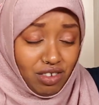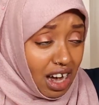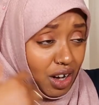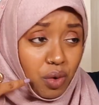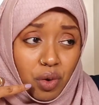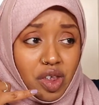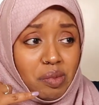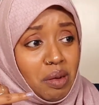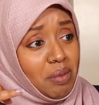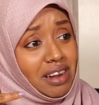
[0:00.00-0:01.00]
So I called
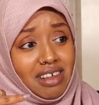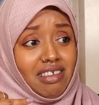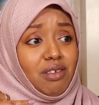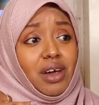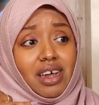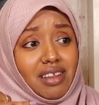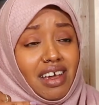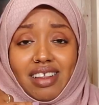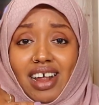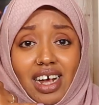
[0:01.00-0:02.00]
them up, and this is what it
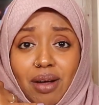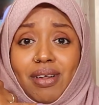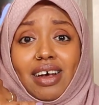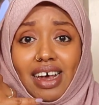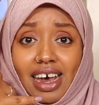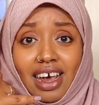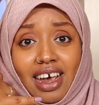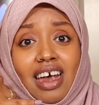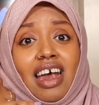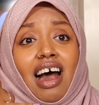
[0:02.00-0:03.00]
did. Like, I'm like,
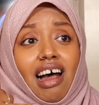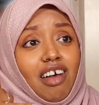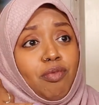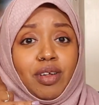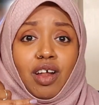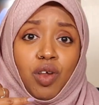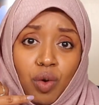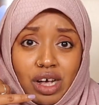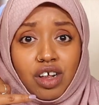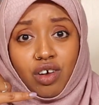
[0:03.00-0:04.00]
hey, I've been a
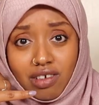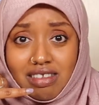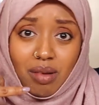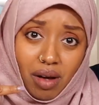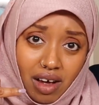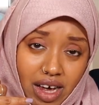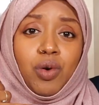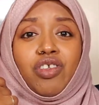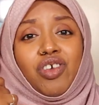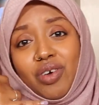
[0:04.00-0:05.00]
loyal customer
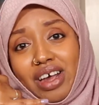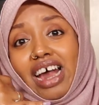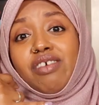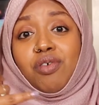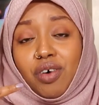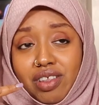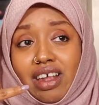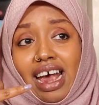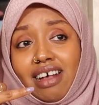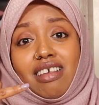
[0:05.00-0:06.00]
with you guys for
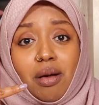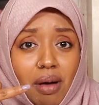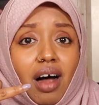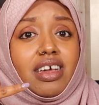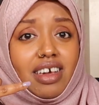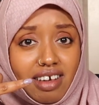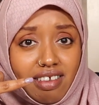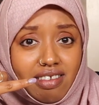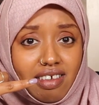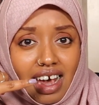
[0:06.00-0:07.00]
X amount of
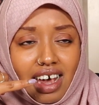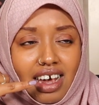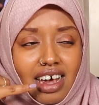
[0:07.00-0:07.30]
years, yeah?